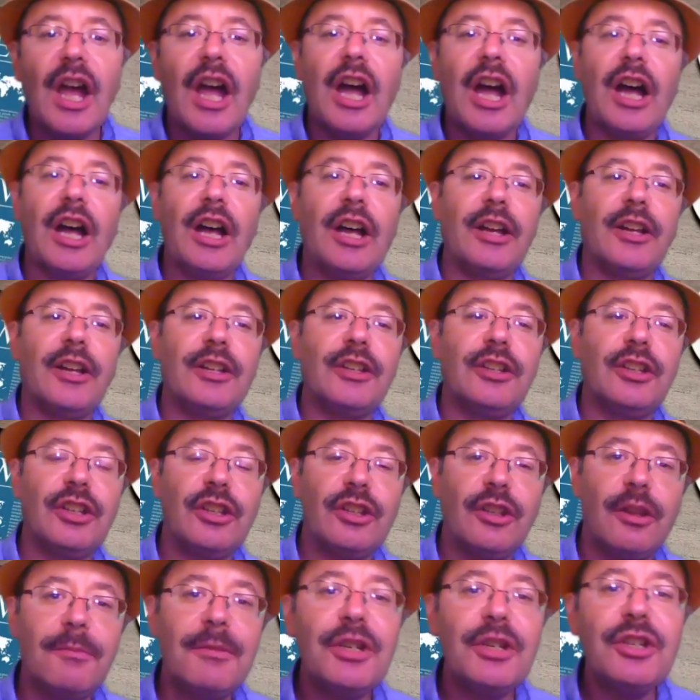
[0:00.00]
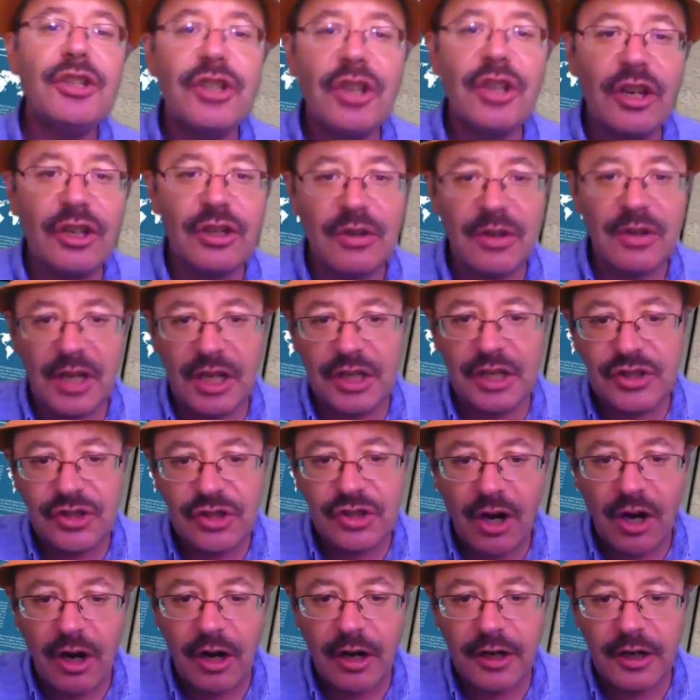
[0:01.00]
Let me show you a
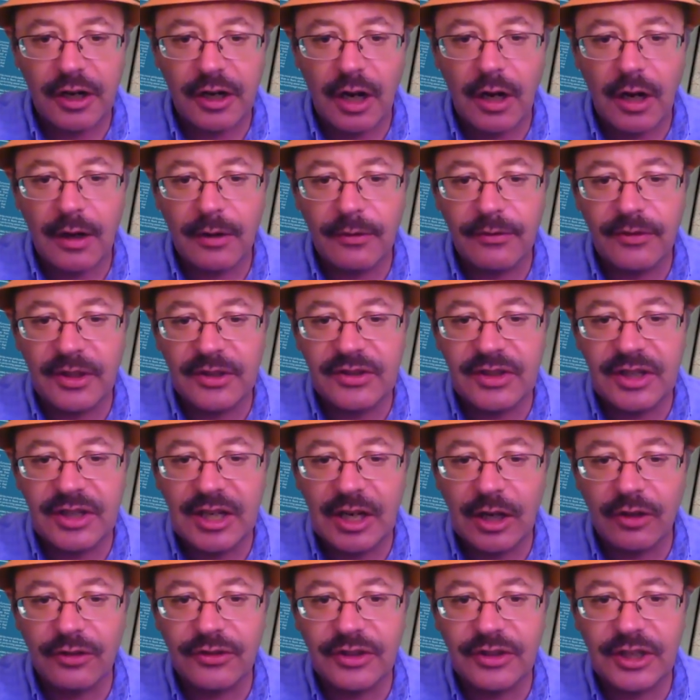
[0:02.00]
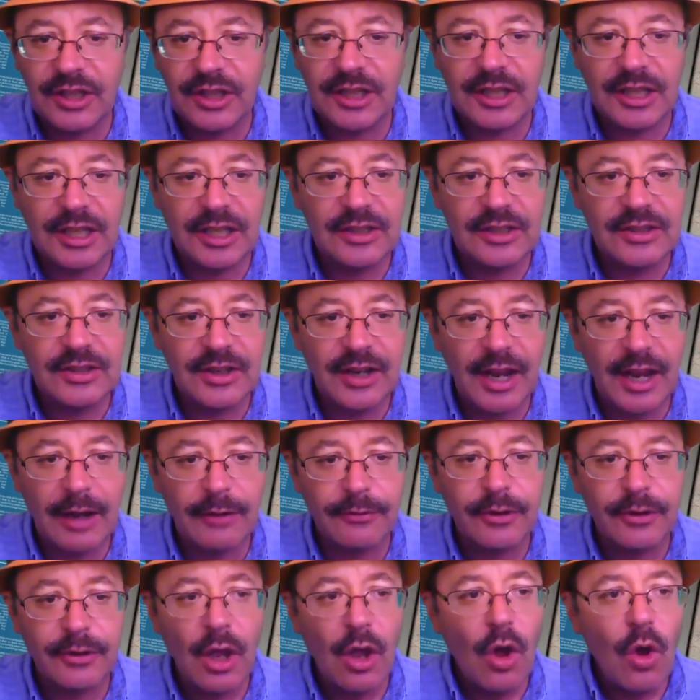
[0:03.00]
chart of the TLT
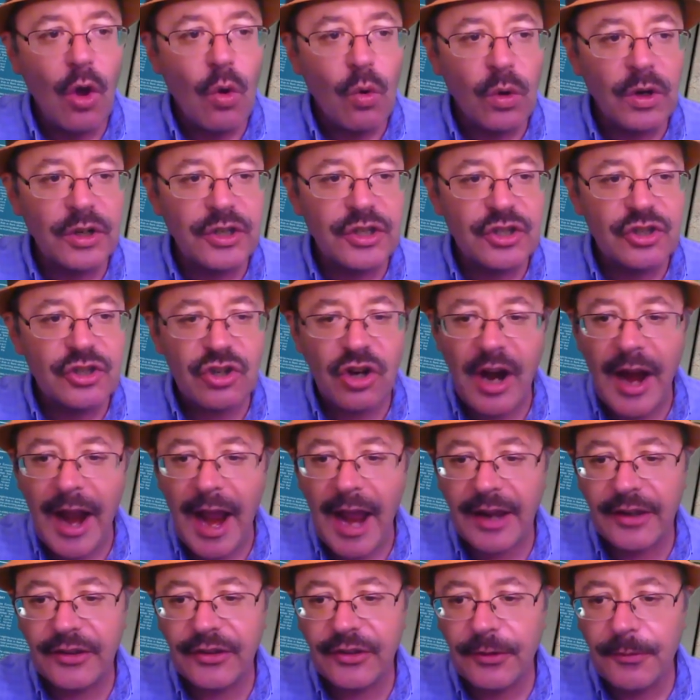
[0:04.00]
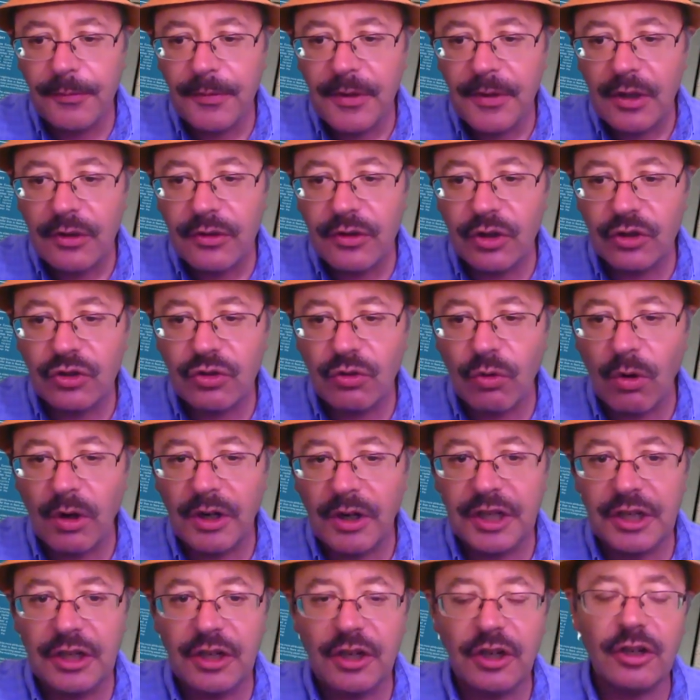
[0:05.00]
ETF, which tracks the
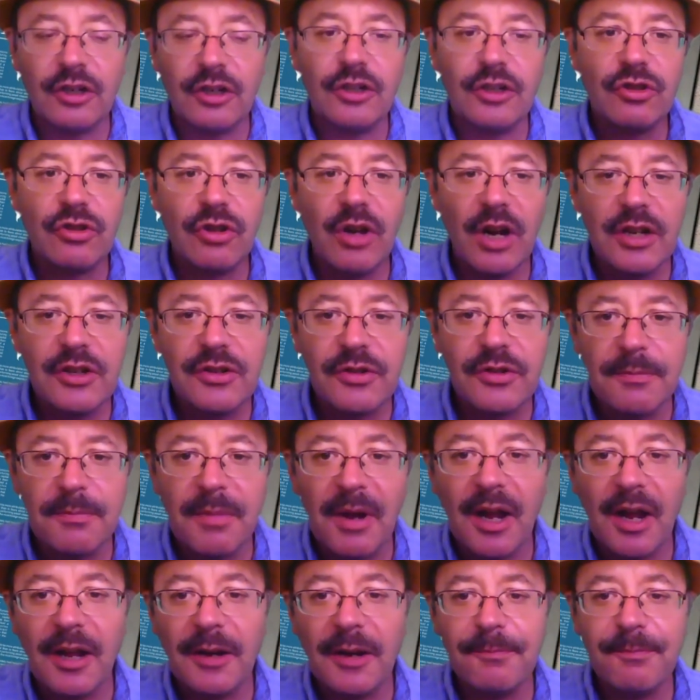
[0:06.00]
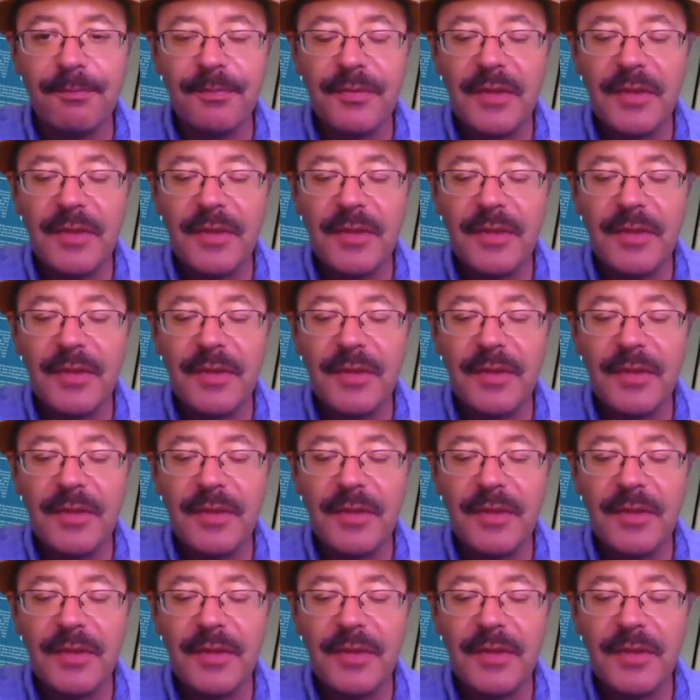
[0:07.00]
20-year Treasury bond.